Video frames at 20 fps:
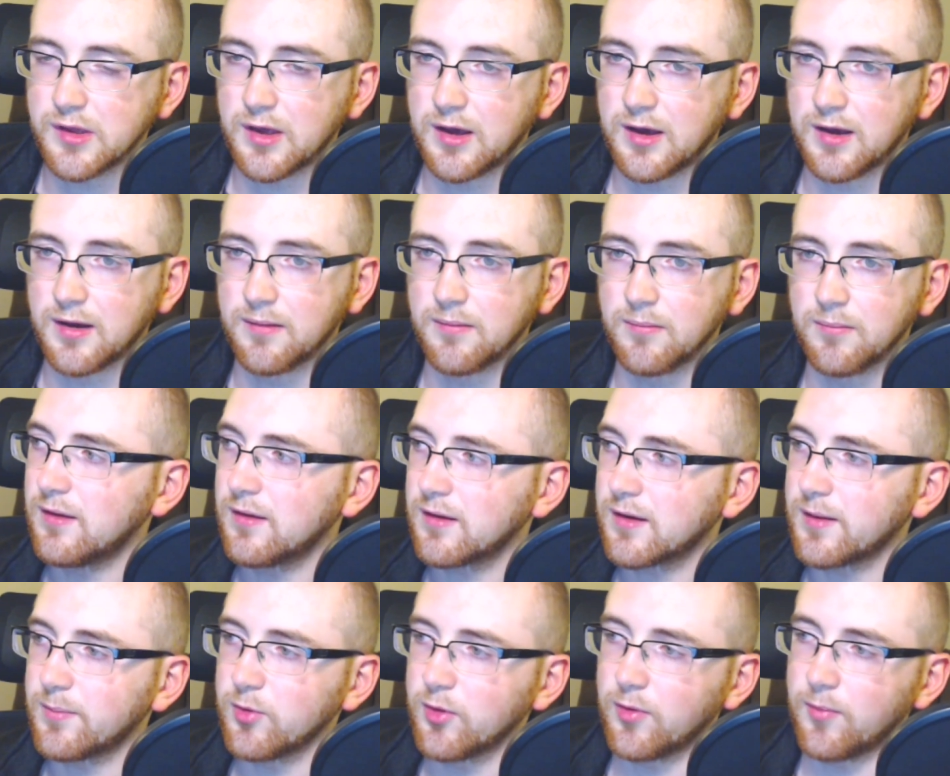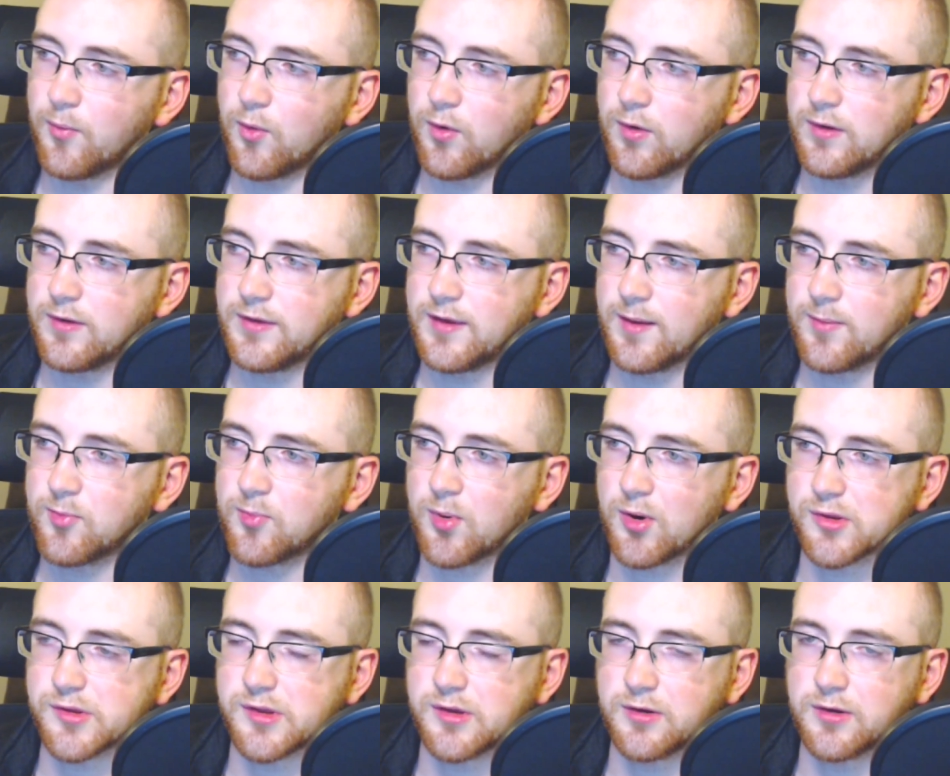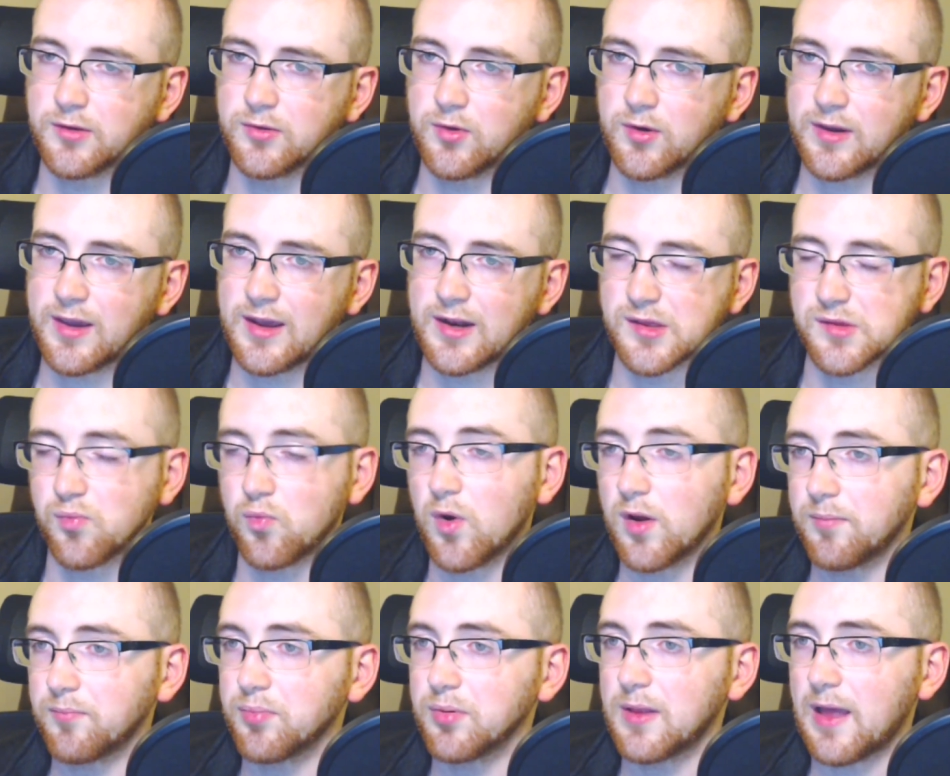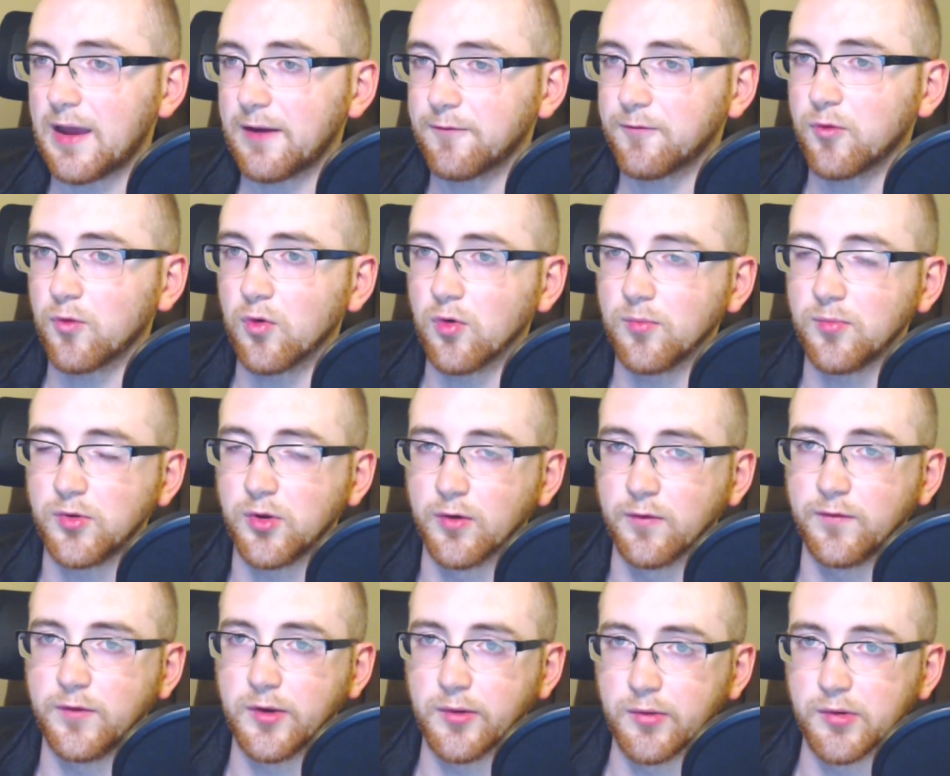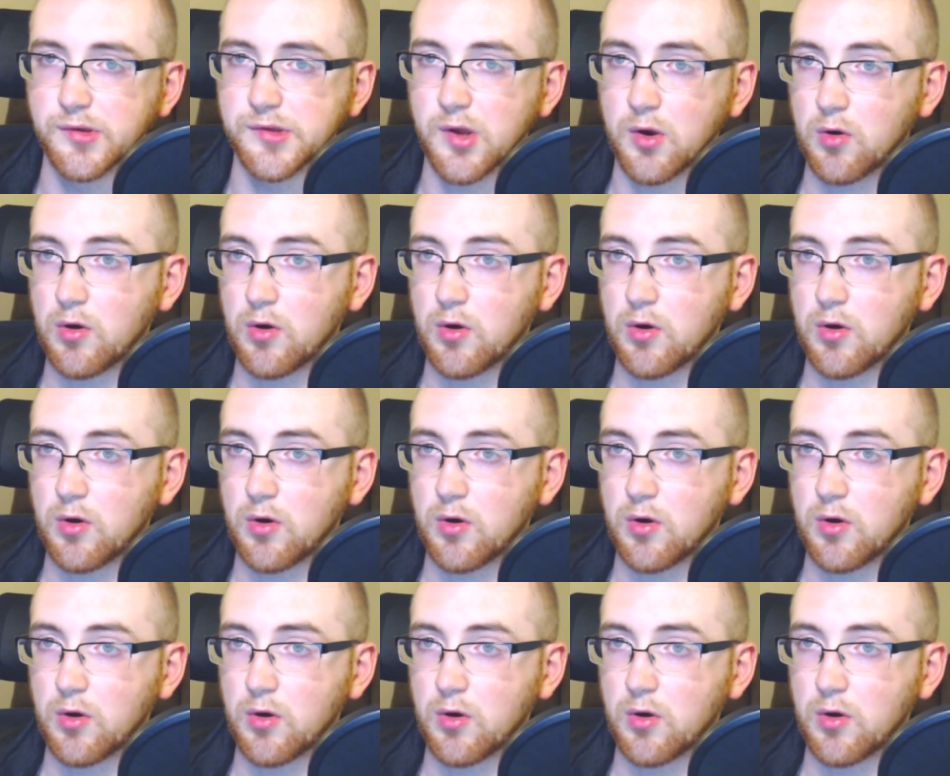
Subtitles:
A couple of the more in-depth parts that you can look at is what platform your viewers are